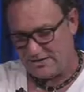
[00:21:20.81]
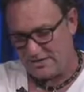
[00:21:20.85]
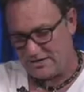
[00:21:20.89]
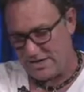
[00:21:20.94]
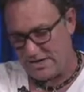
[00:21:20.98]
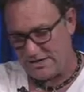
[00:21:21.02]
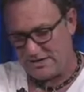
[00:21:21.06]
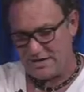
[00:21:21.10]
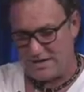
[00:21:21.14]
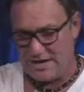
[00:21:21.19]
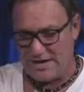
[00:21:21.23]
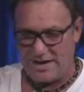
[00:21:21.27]

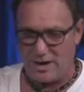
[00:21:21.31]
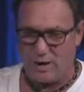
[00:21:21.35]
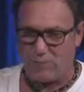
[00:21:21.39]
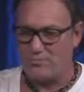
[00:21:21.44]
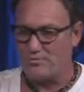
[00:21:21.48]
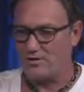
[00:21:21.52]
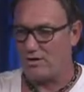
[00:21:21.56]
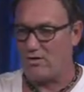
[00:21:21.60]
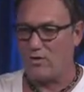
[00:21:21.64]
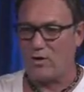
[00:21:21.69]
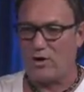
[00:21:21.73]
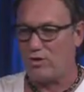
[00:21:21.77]
I
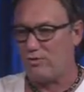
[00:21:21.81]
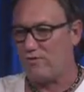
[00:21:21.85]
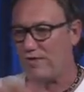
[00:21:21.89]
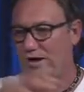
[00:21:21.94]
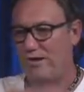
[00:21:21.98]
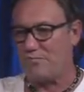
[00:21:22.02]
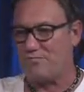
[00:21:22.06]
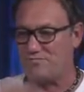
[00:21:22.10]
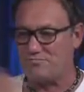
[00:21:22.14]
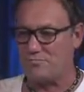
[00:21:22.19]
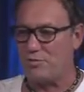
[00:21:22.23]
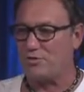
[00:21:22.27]
helped I
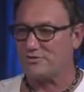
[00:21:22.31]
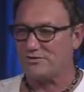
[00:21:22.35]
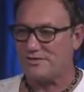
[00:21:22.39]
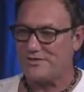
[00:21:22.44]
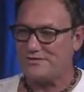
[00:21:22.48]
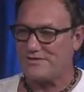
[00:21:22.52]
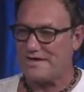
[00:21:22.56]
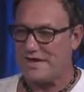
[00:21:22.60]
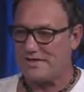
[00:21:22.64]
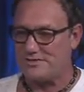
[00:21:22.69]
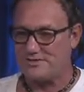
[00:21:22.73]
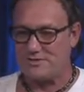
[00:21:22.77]
was
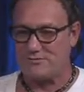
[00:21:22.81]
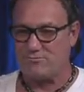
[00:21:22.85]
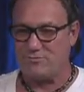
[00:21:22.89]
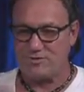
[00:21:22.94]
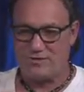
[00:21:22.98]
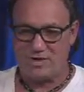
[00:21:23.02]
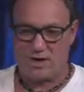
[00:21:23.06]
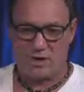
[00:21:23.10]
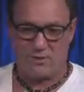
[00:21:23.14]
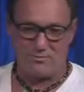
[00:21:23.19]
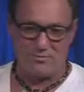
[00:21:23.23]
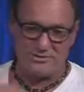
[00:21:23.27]
multitasking with
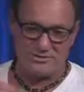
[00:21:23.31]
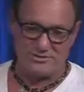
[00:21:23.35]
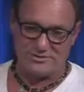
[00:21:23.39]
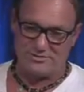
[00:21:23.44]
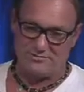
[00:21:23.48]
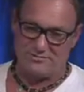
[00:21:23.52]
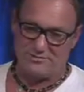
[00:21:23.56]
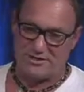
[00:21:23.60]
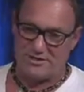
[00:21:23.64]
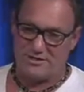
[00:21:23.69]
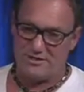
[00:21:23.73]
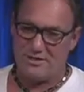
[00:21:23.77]
garbage and
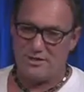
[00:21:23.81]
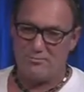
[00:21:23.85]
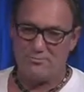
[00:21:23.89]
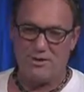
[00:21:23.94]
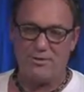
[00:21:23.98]
stuff like that,